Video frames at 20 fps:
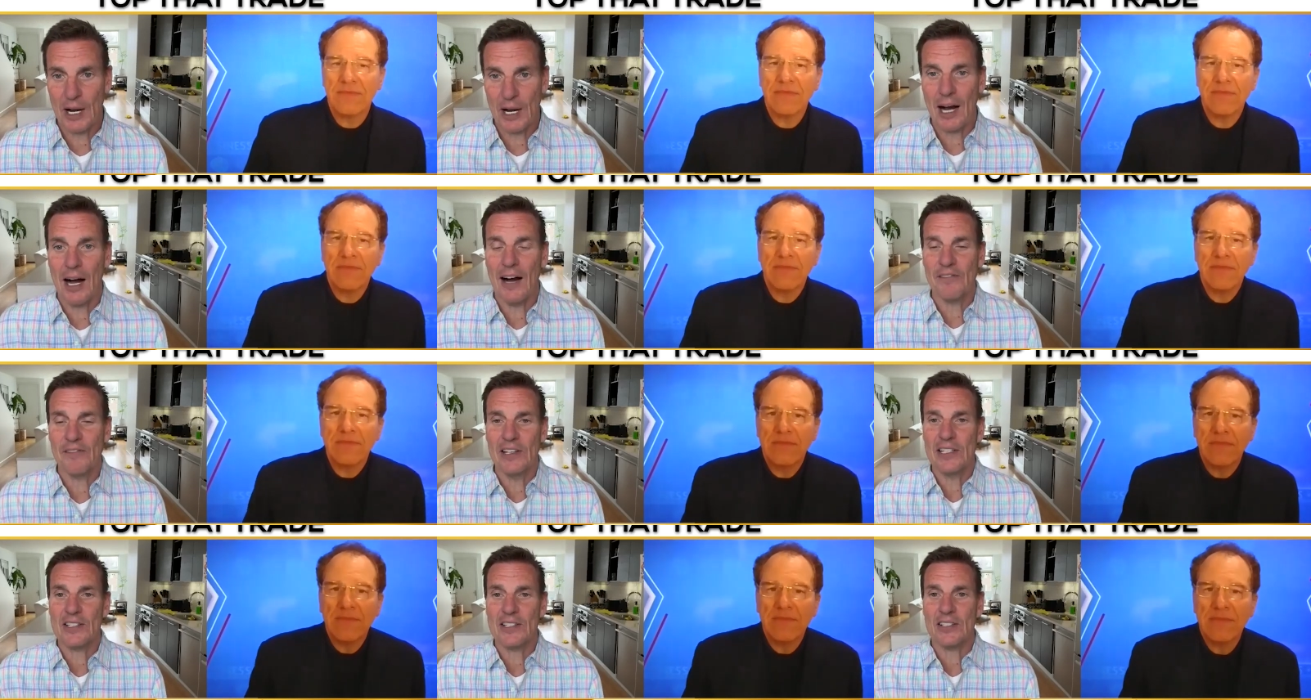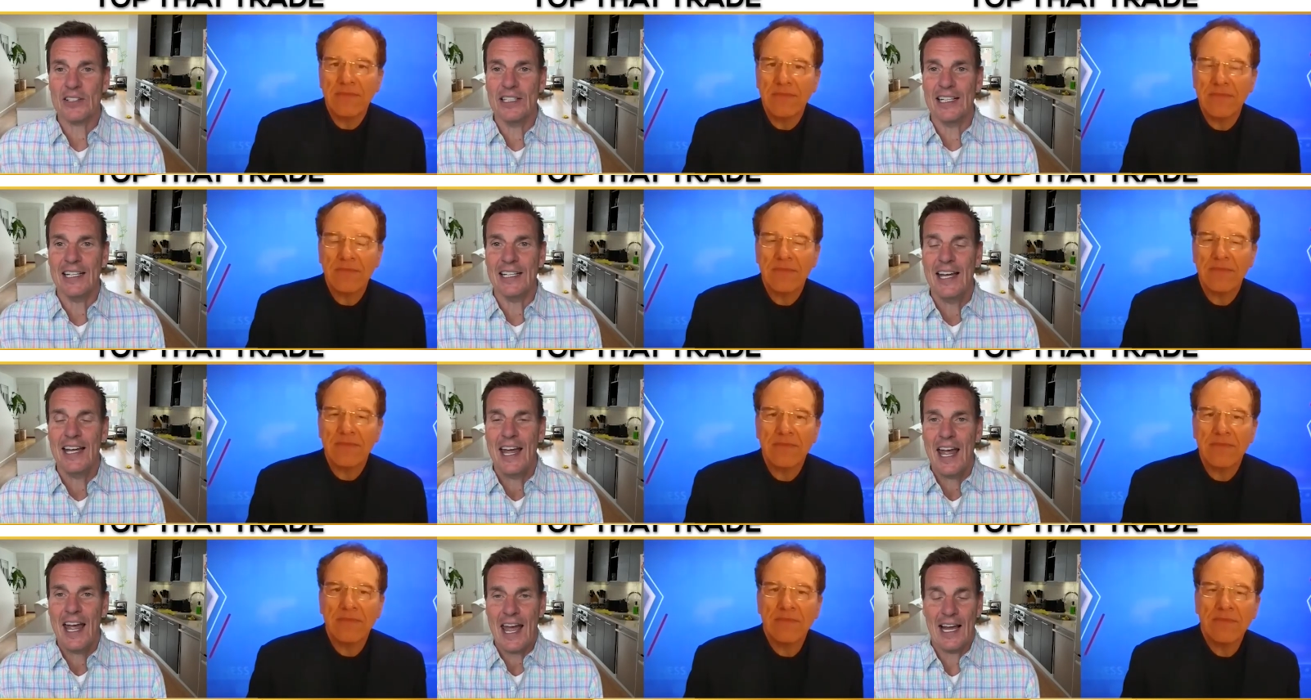
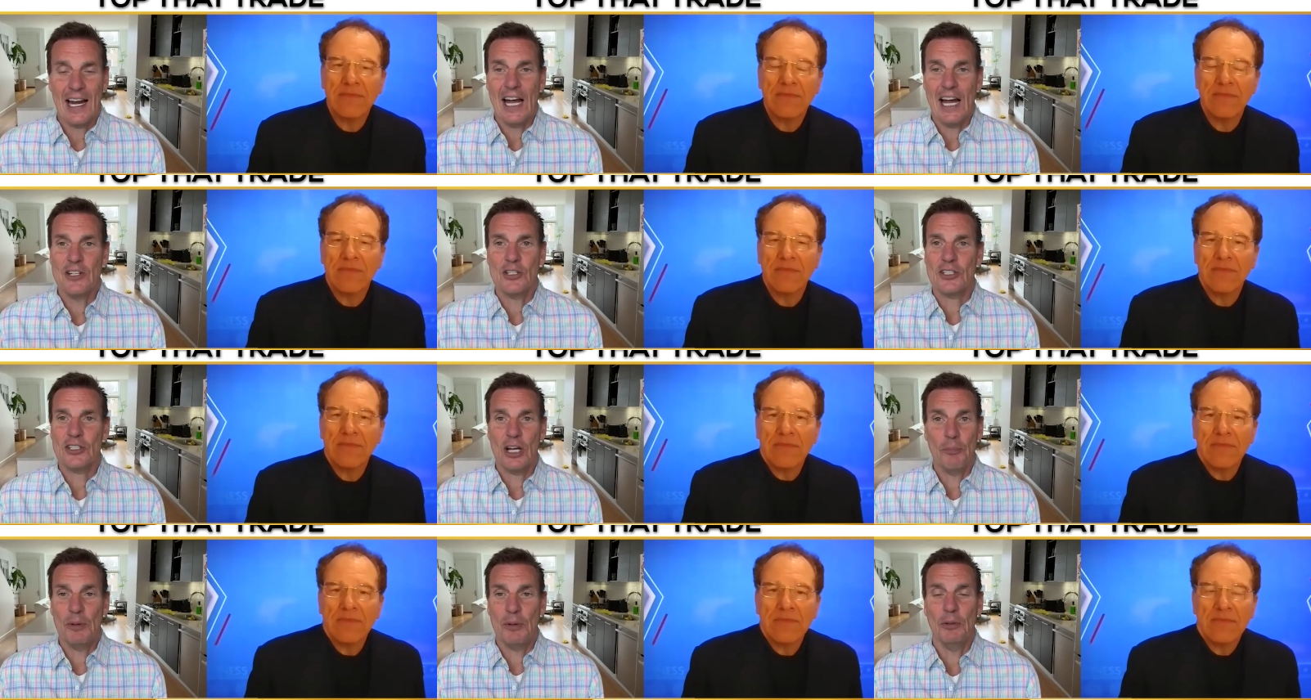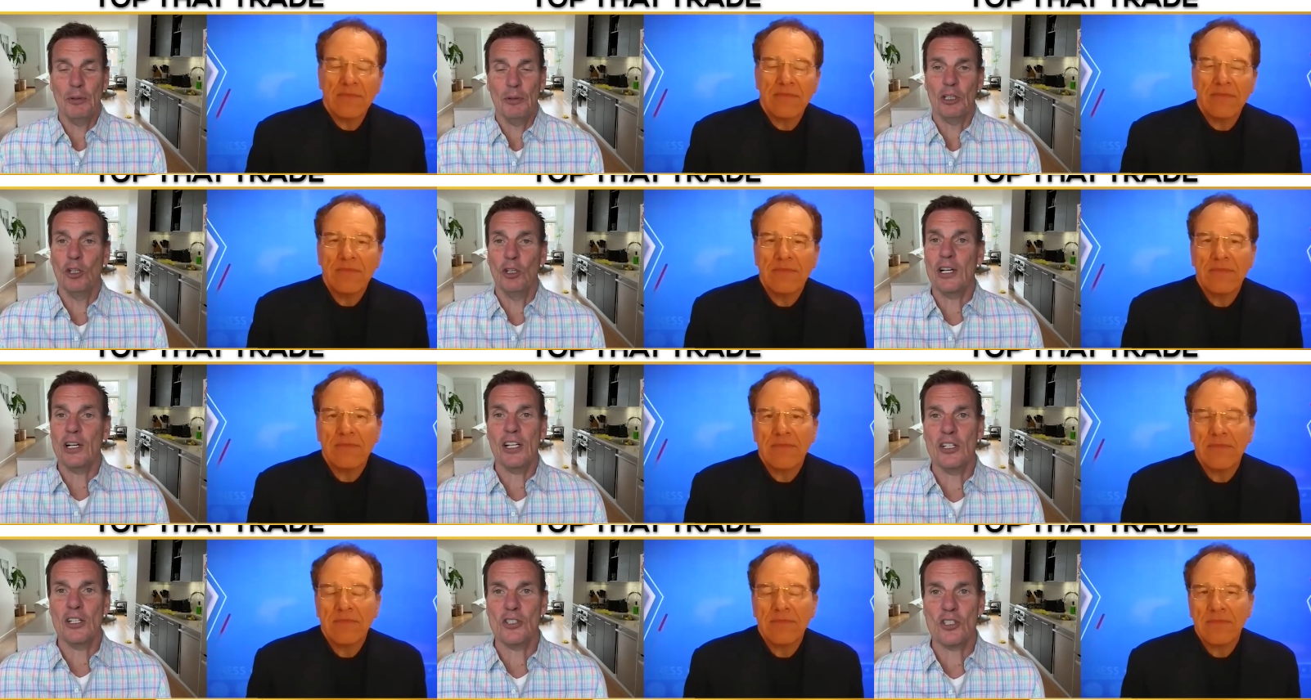Speaker 1: obviously, and I just tell people to
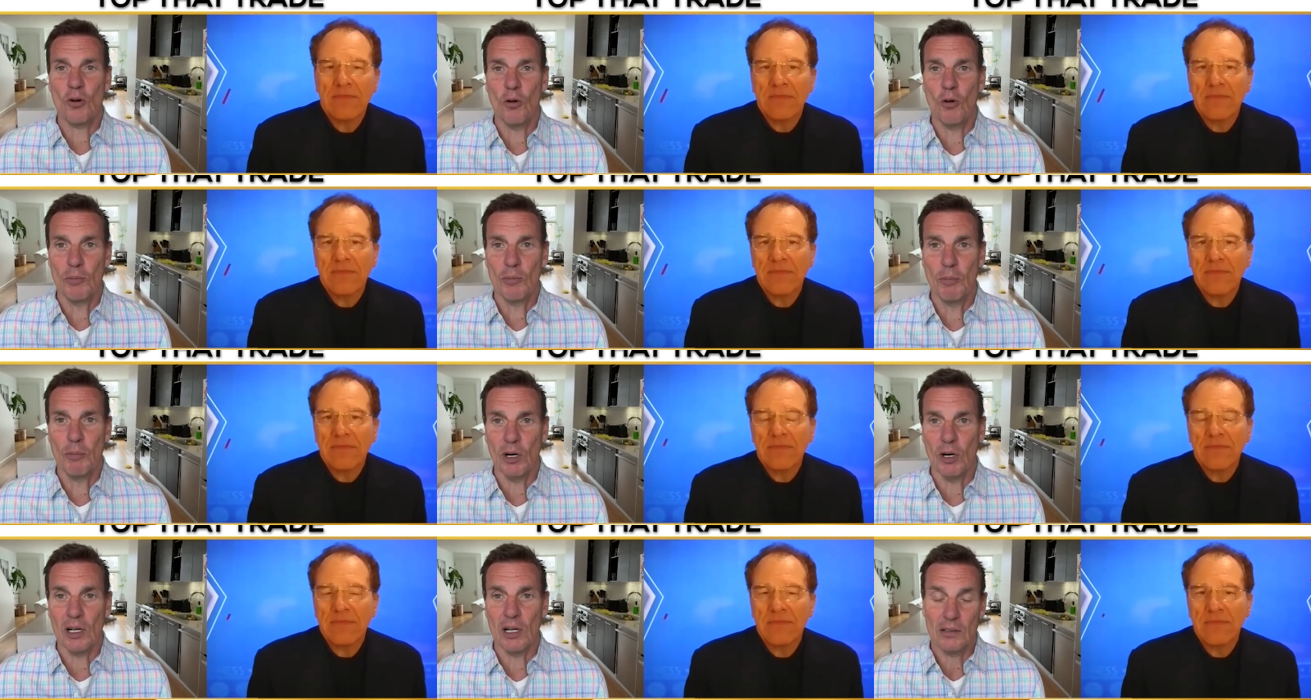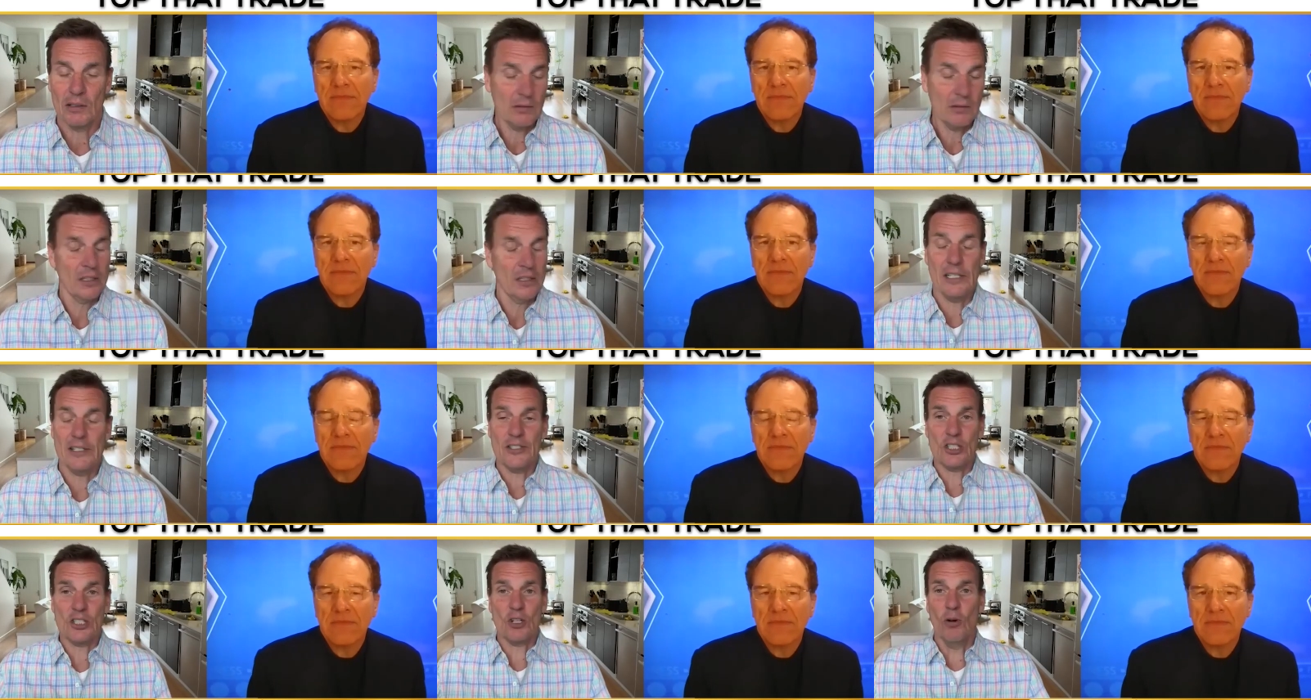look at the scoreboard.
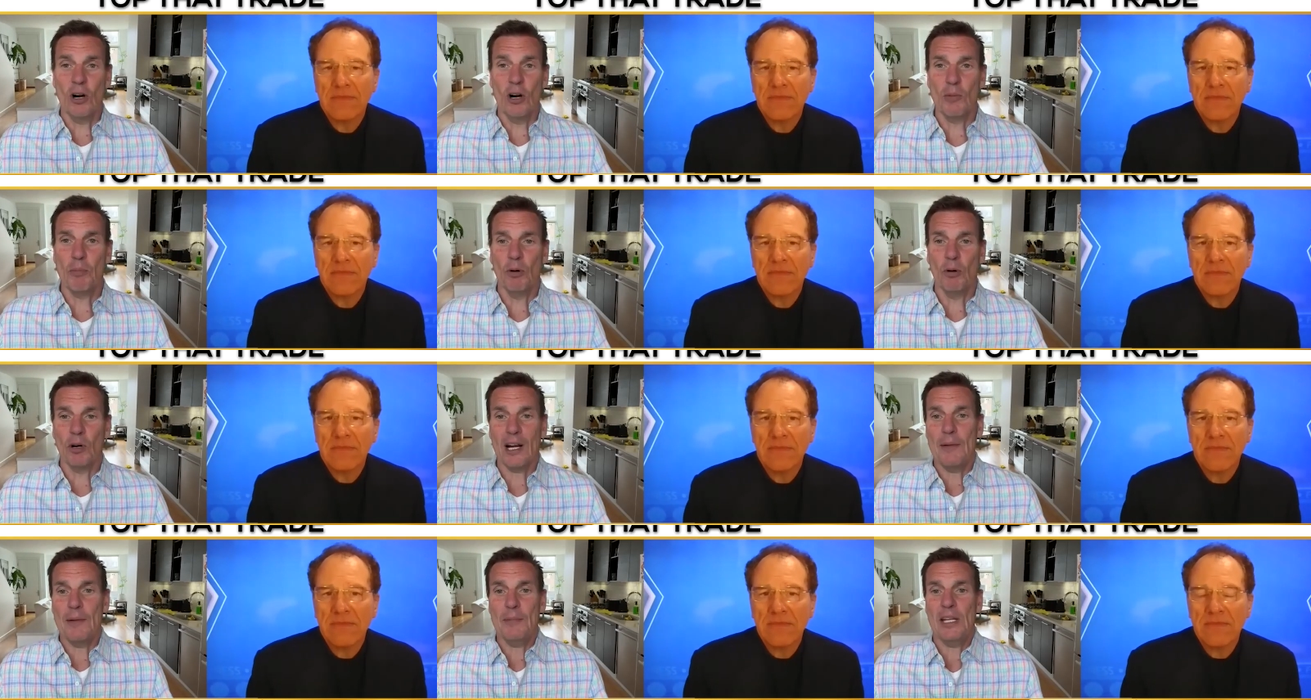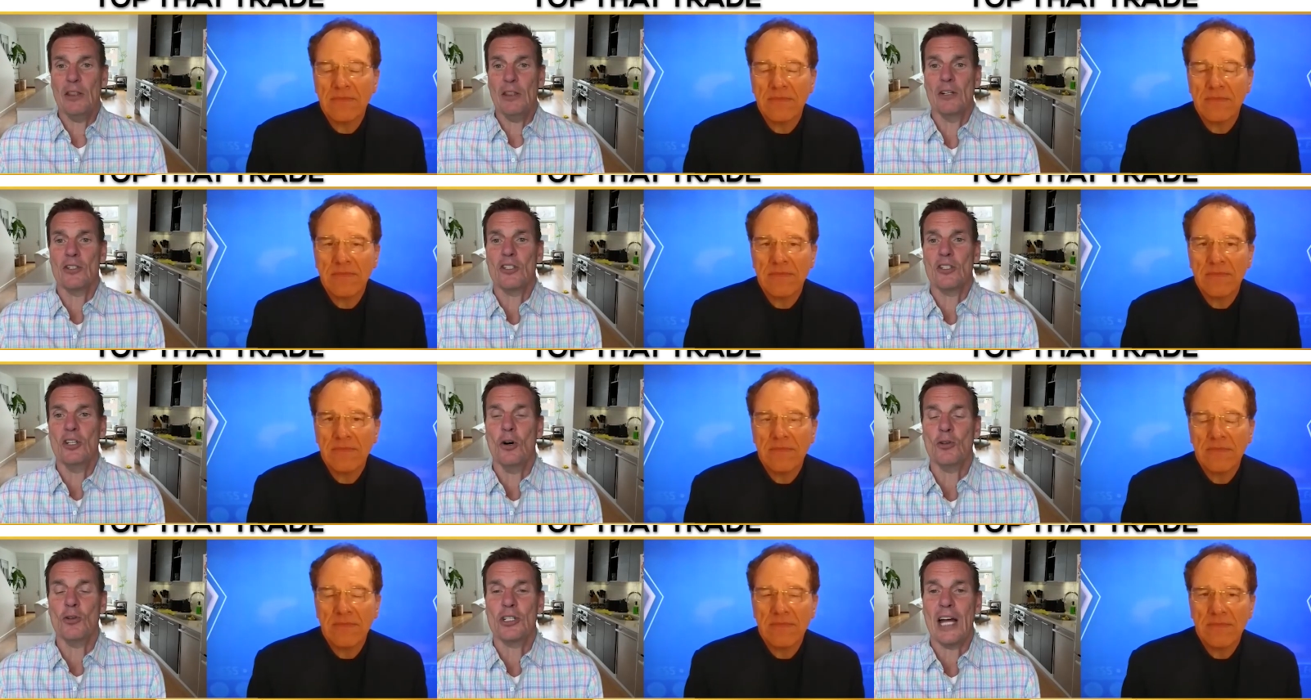It's scoreboard. I mean,
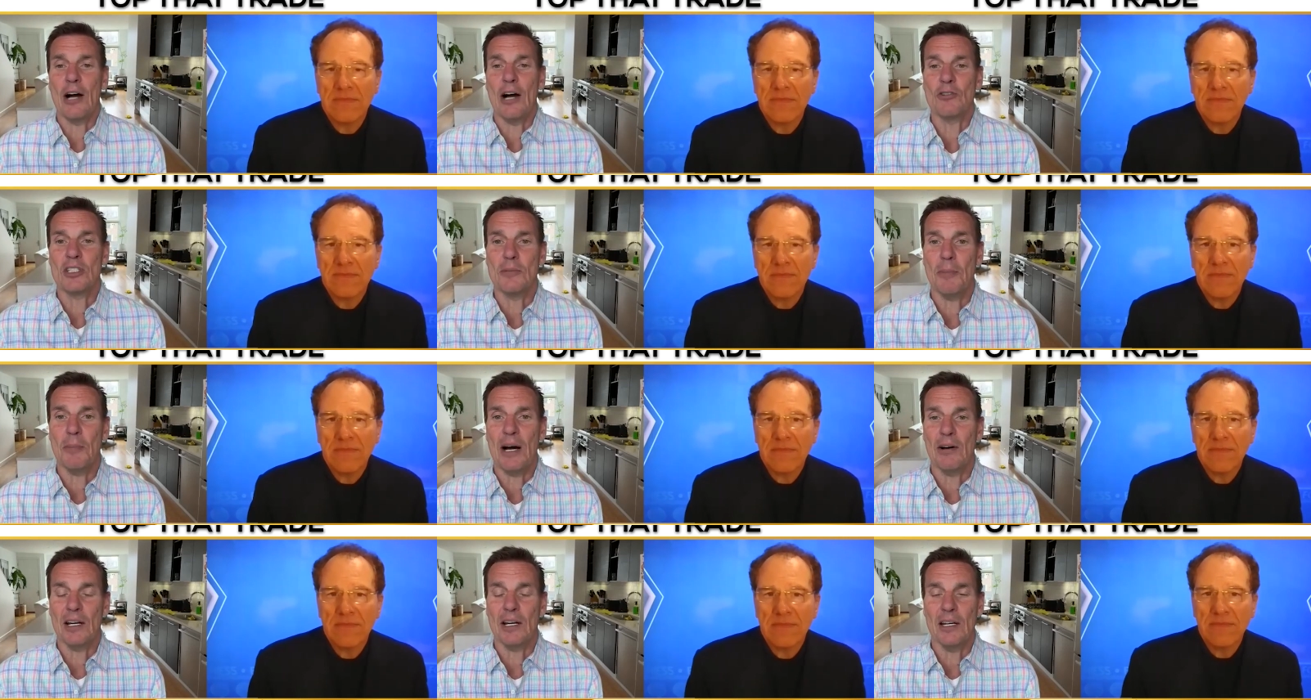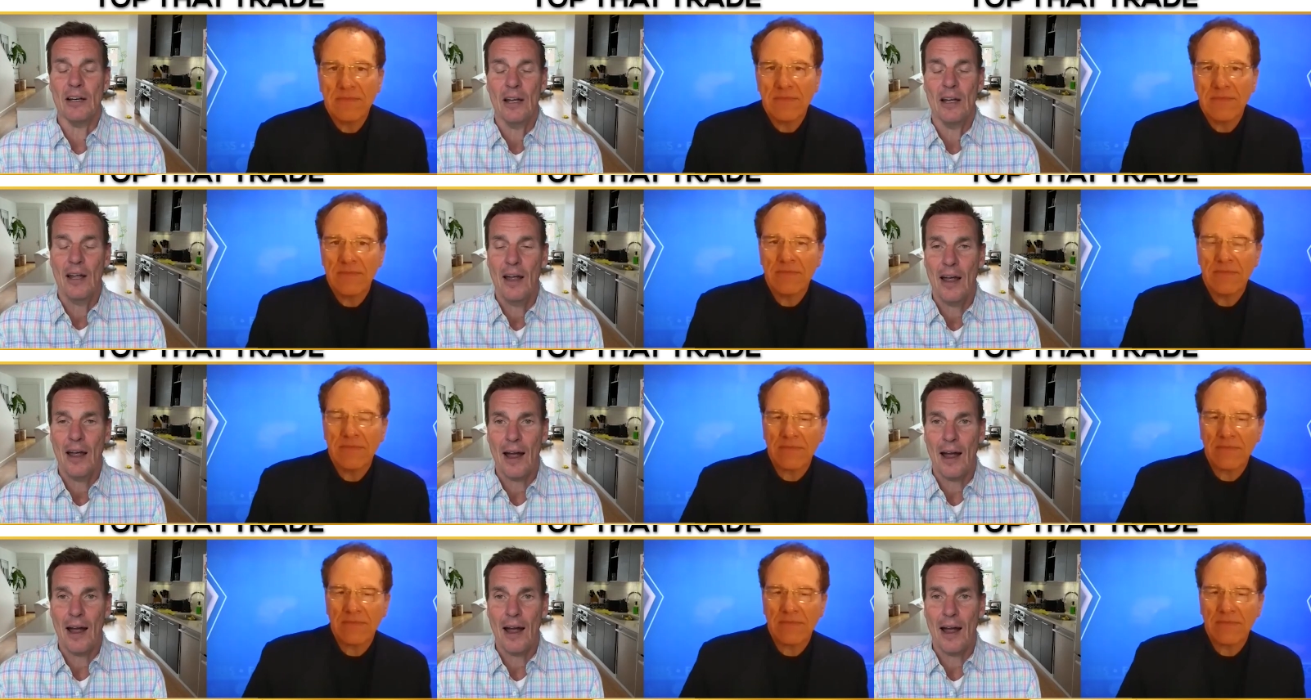there's no doubts about it.